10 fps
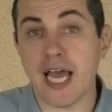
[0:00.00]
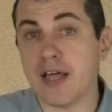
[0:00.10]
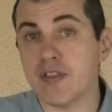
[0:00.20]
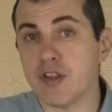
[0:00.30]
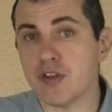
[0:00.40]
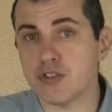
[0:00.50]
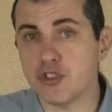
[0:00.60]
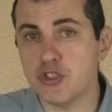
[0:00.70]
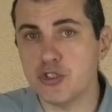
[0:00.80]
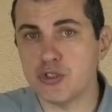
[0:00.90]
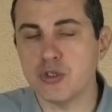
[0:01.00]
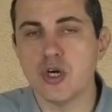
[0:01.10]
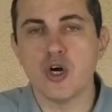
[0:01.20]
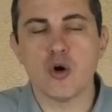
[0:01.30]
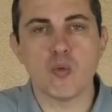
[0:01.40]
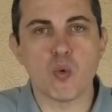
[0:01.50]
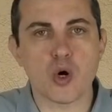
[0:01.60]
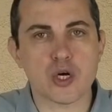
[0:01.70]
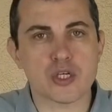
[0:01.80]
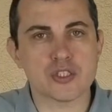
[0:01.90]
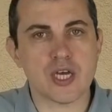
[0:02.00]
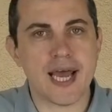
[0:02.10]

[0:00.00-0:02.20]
and that the two worked